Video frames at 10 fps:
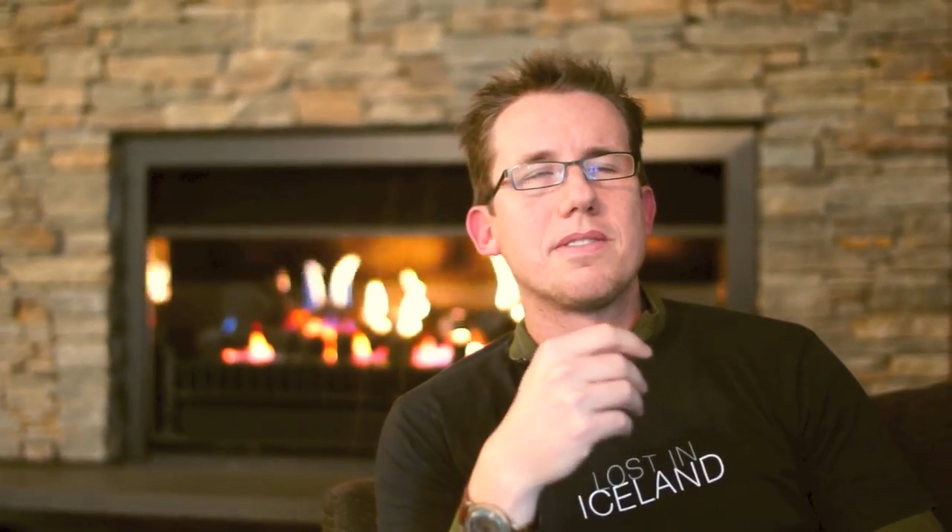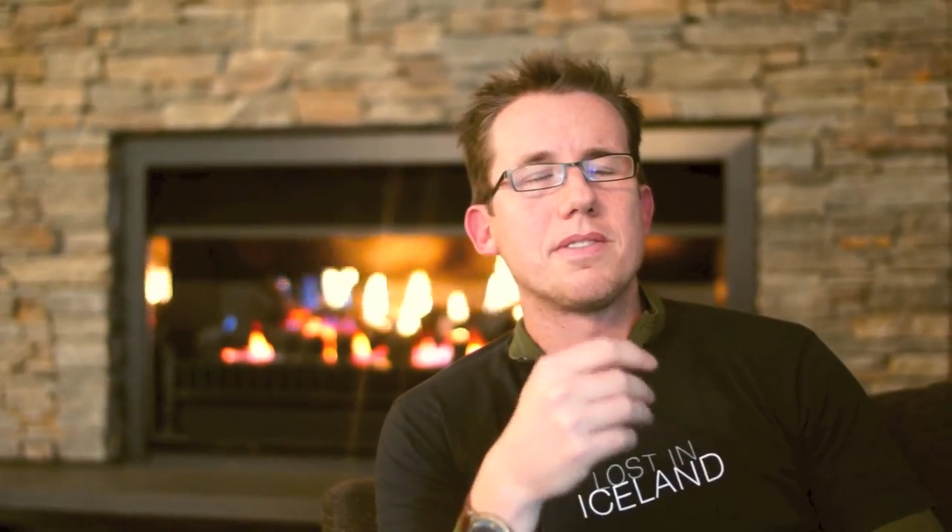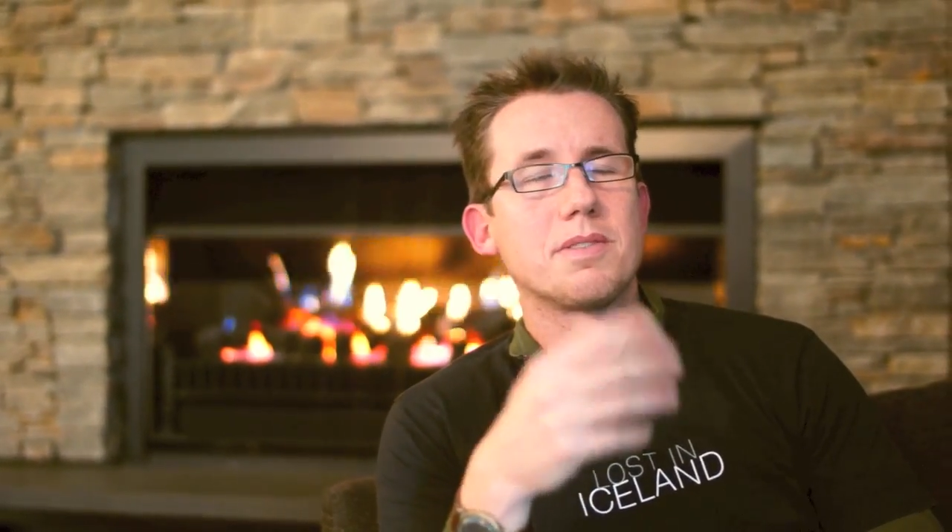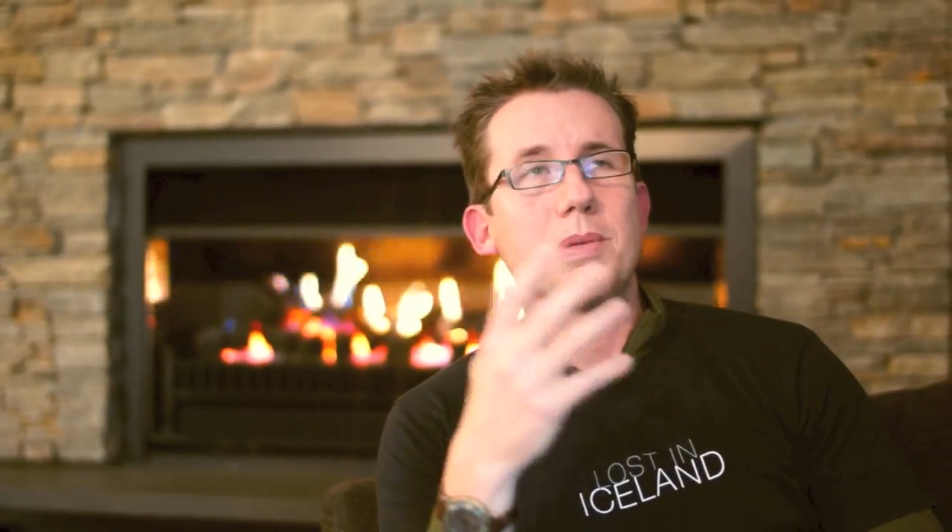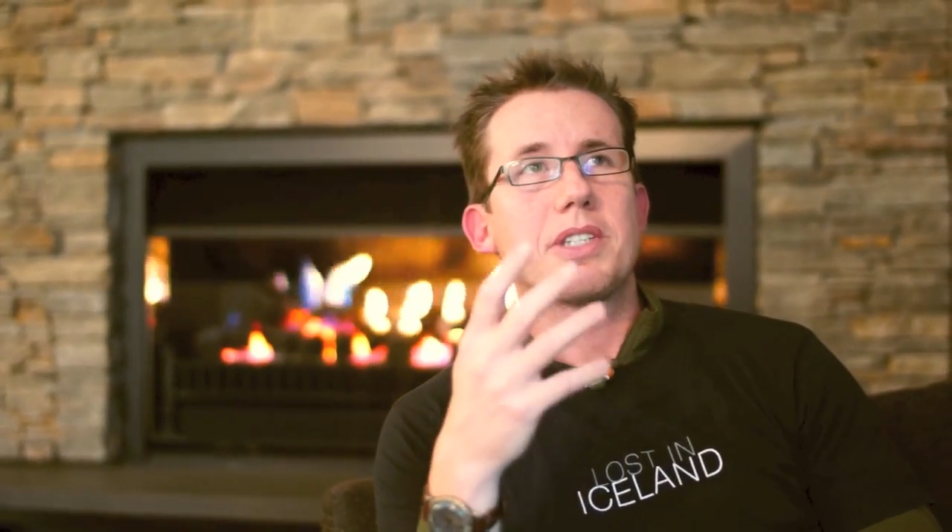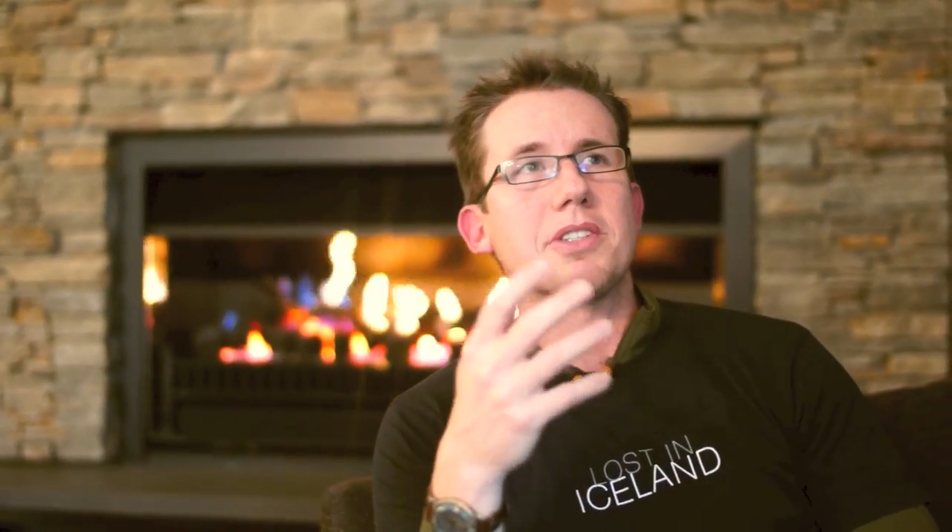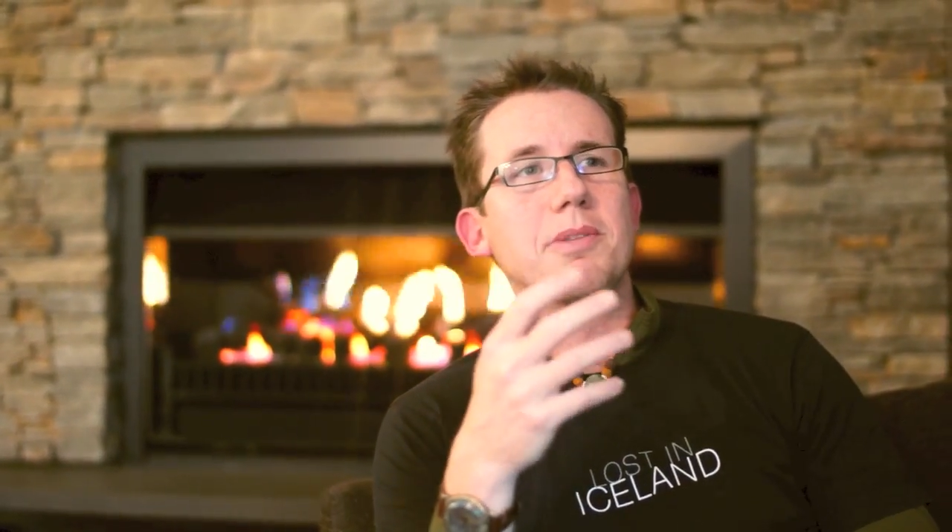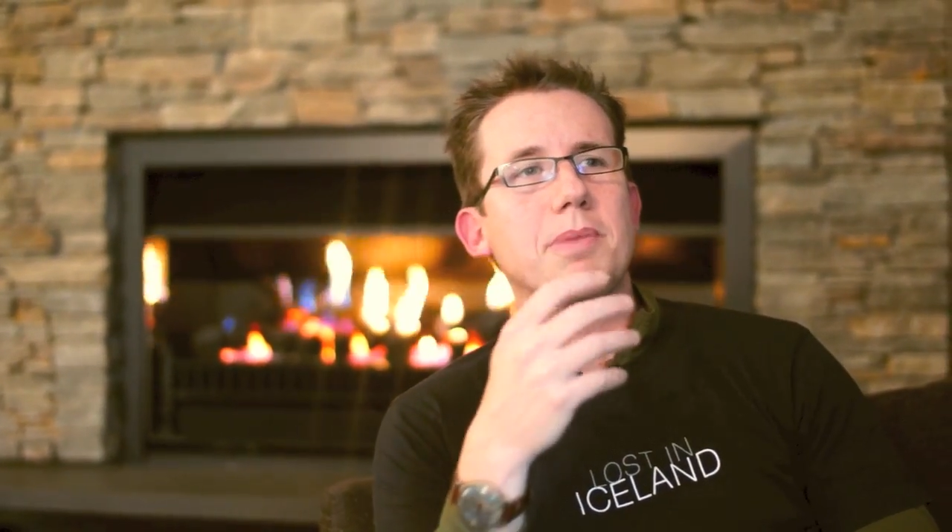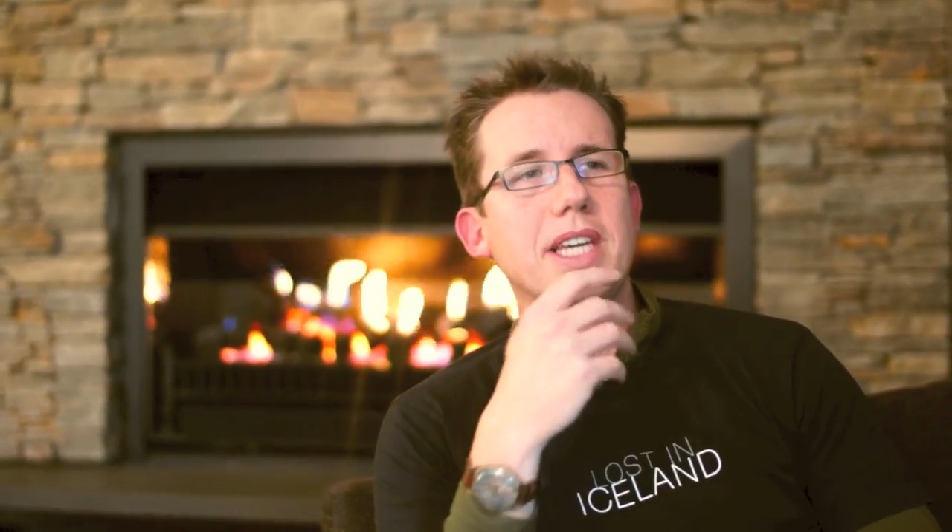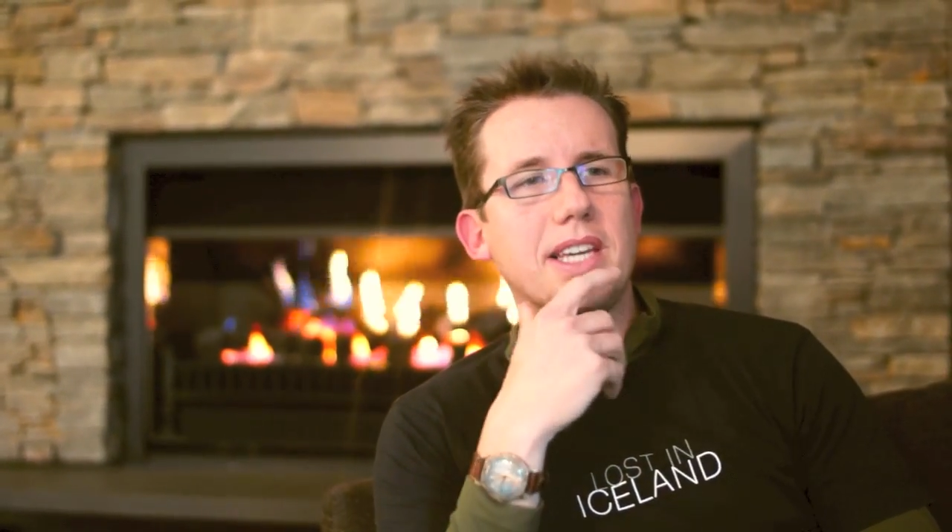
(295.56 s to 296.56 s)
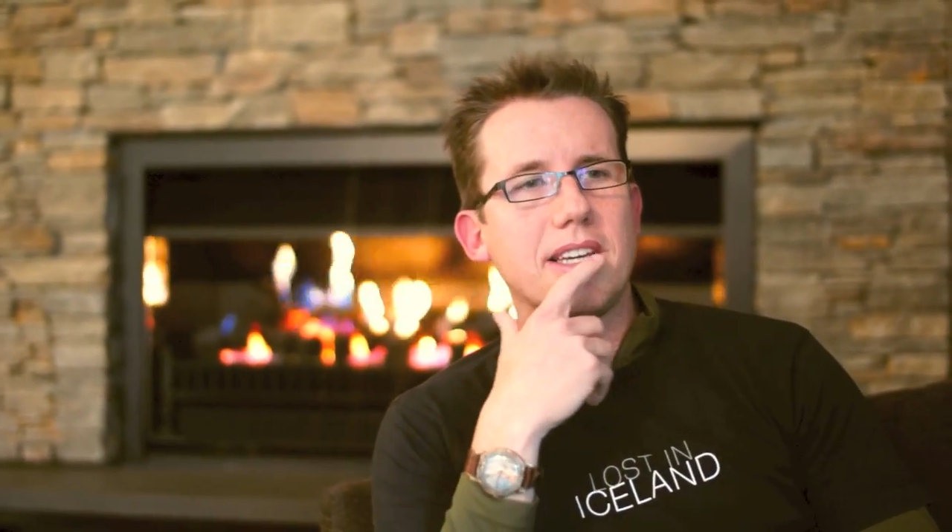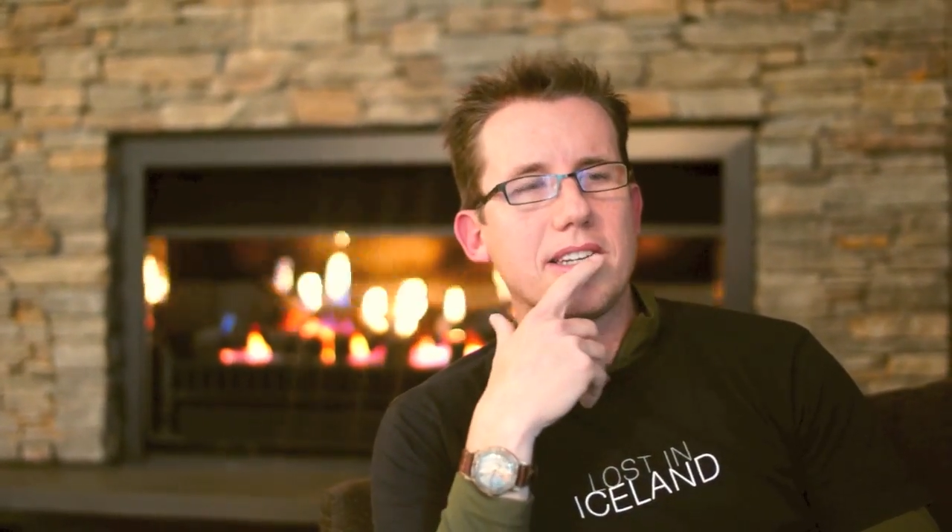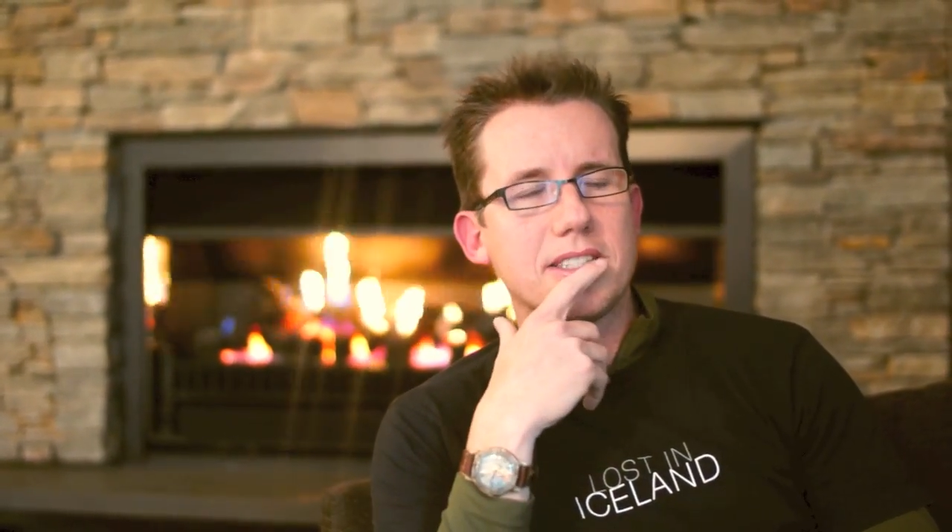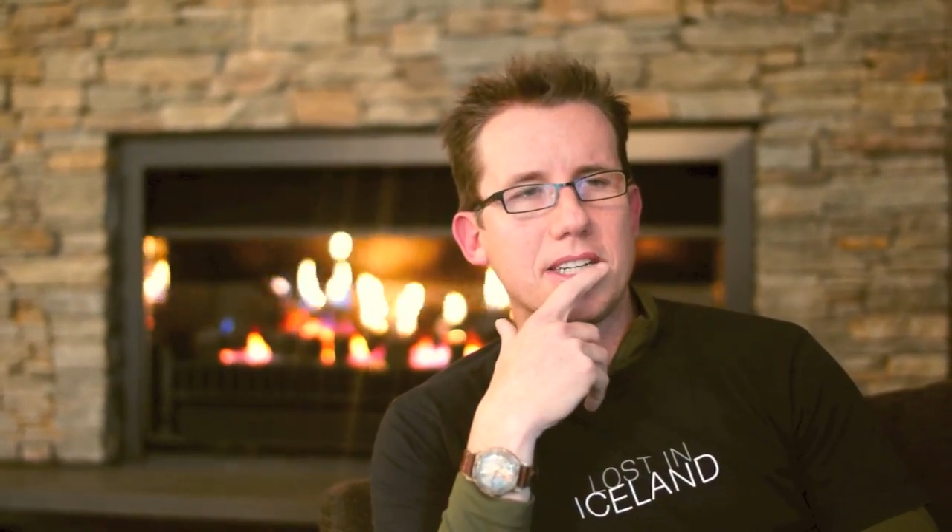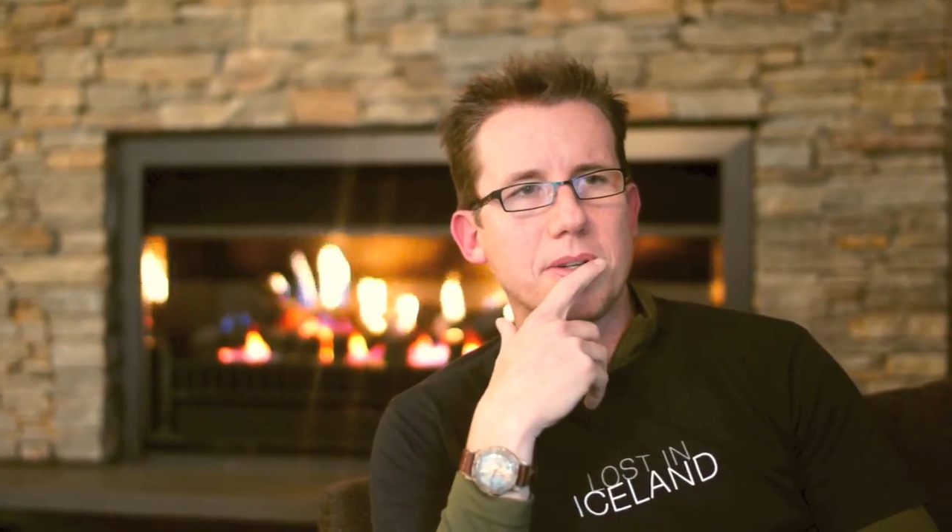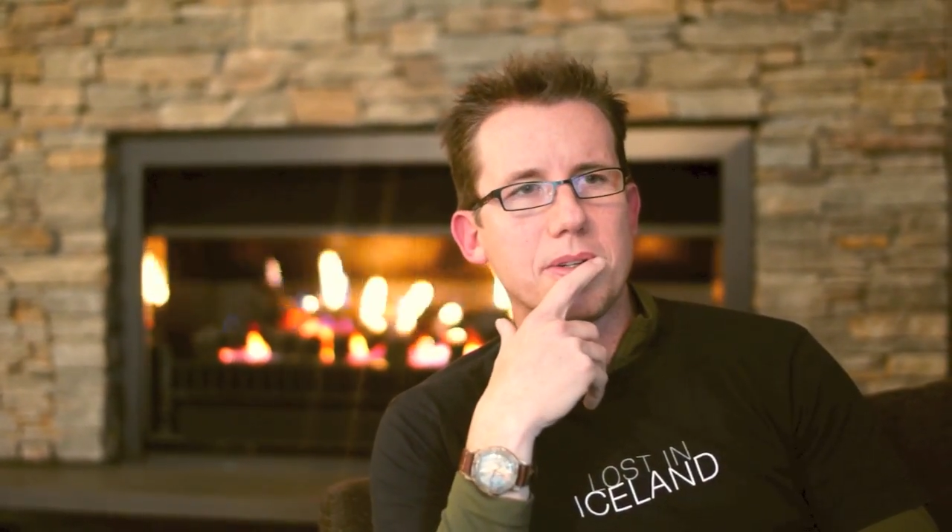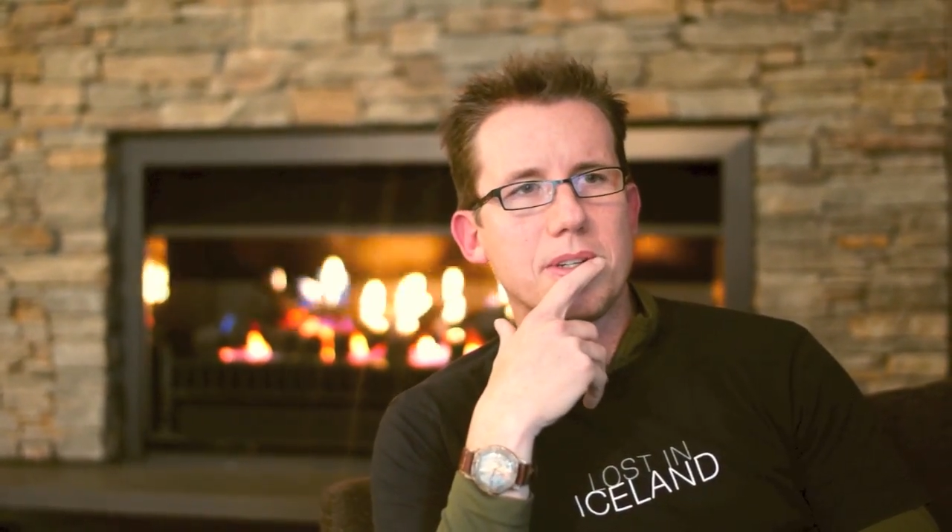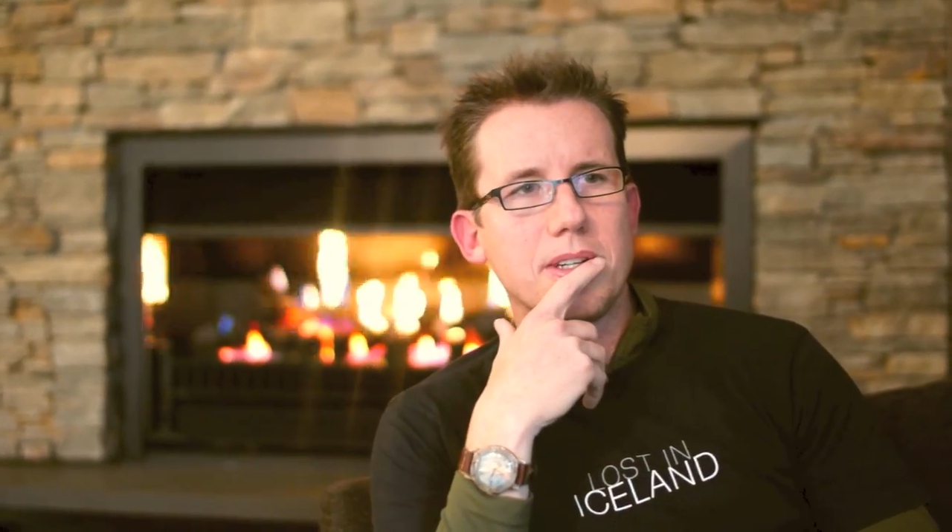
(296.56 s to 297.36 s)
especially me, because